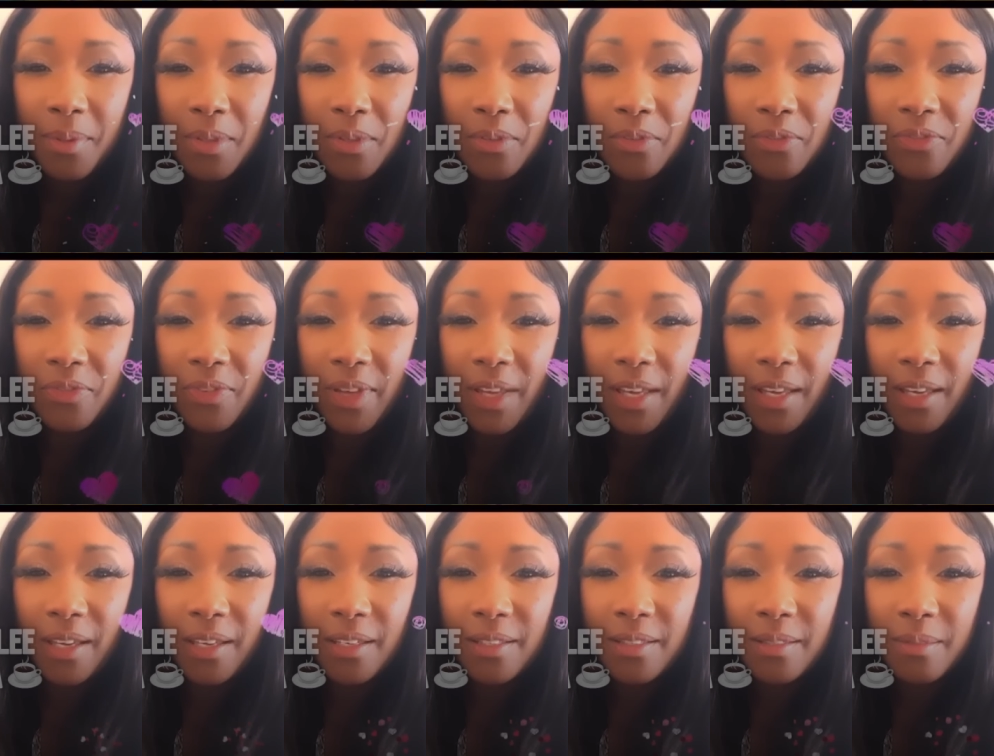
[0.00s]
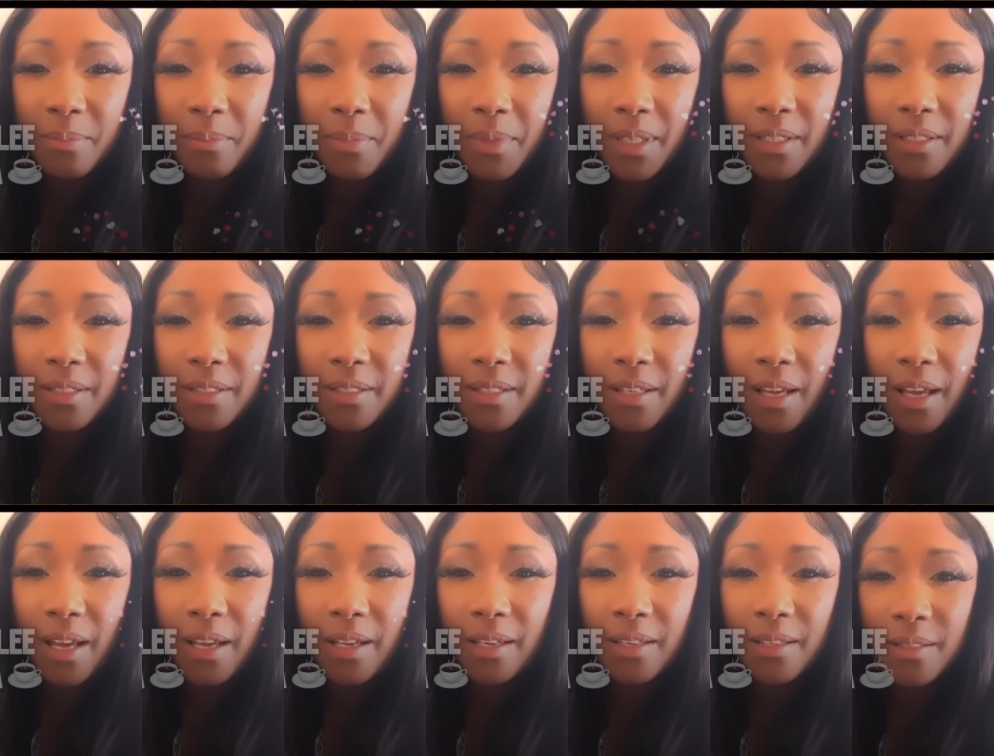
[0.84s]
Blueface must
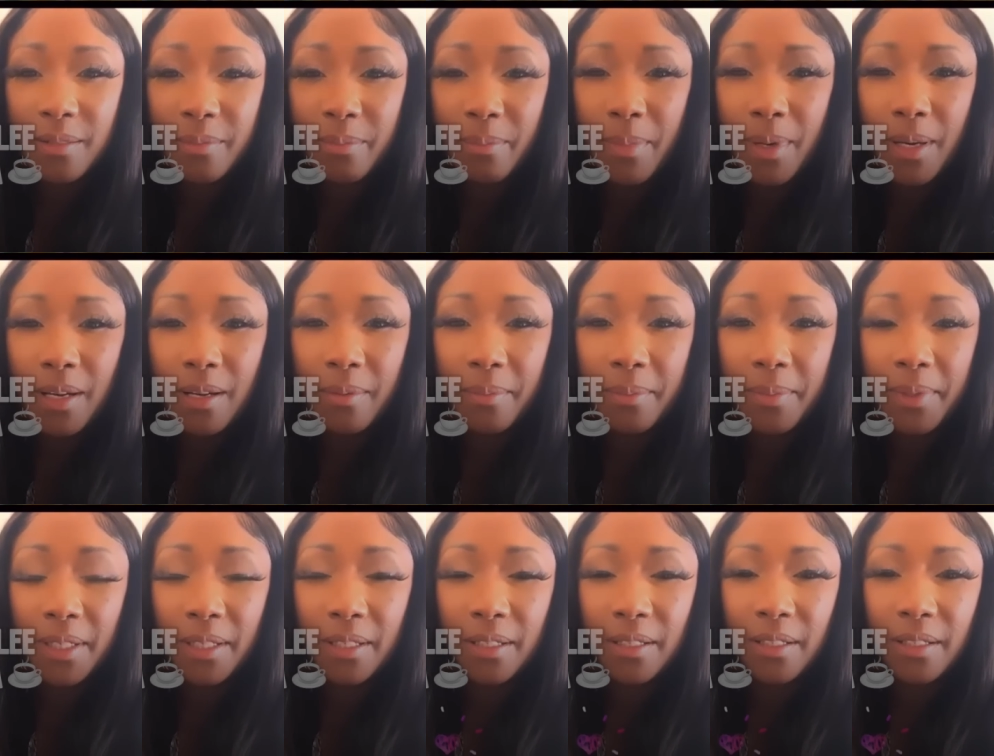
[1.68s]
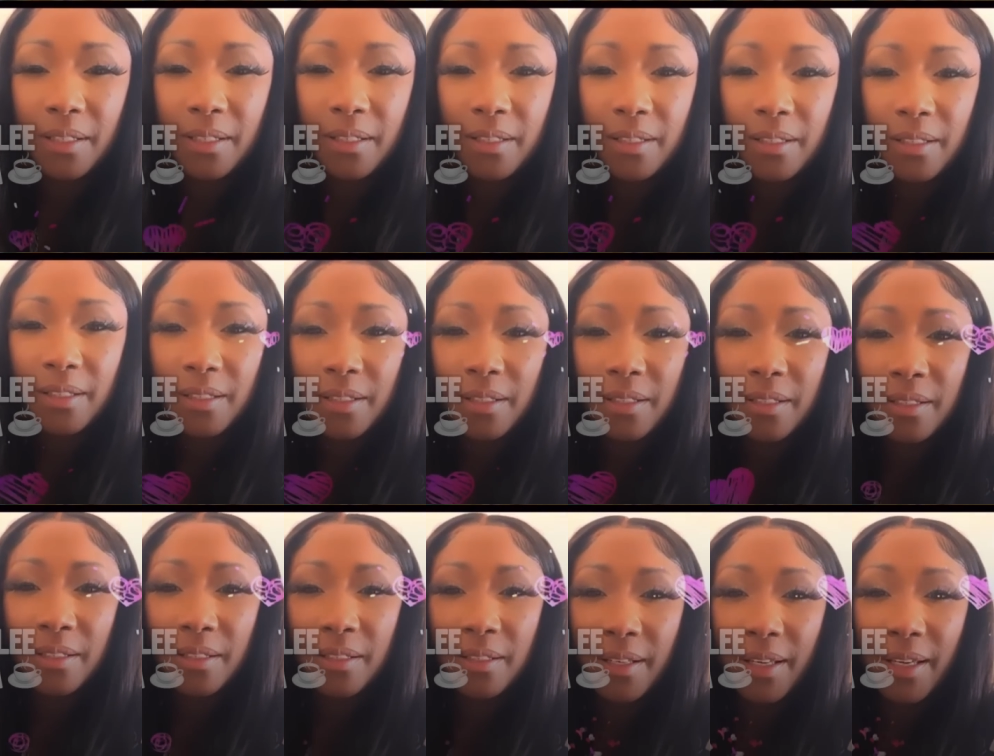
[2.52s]
got his mama
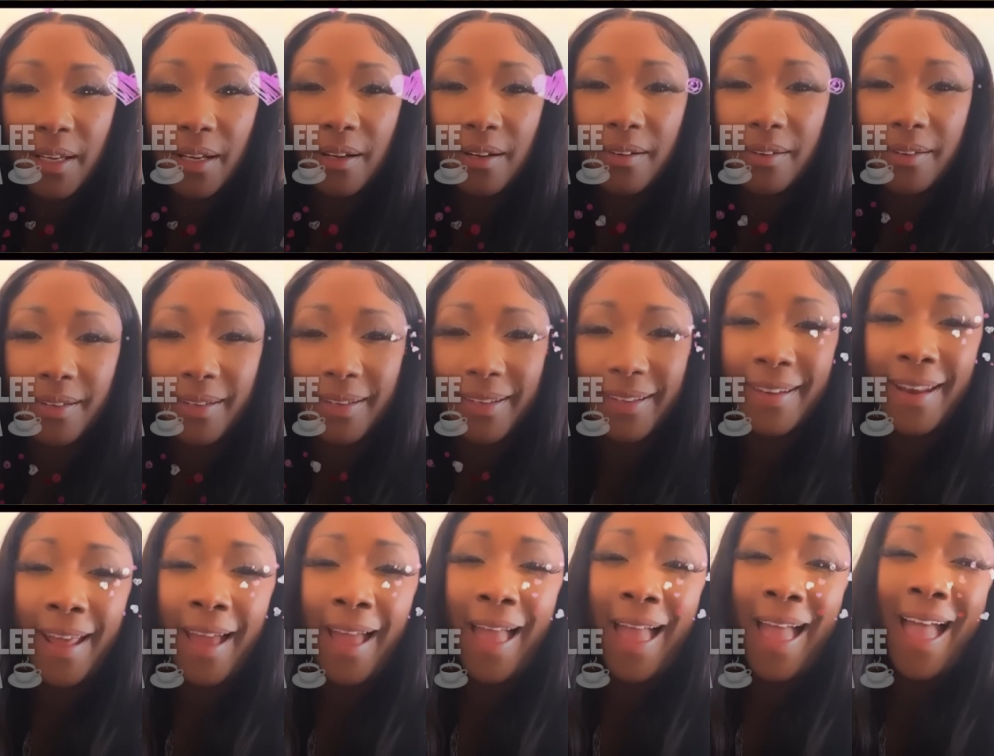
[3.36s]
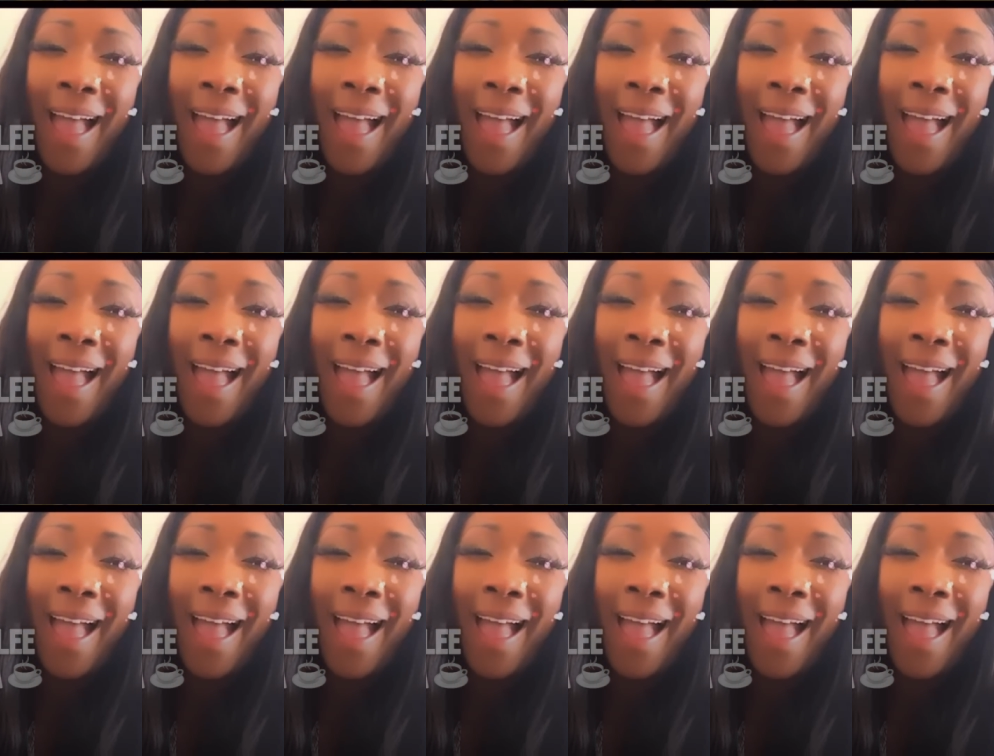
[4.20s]
hair done.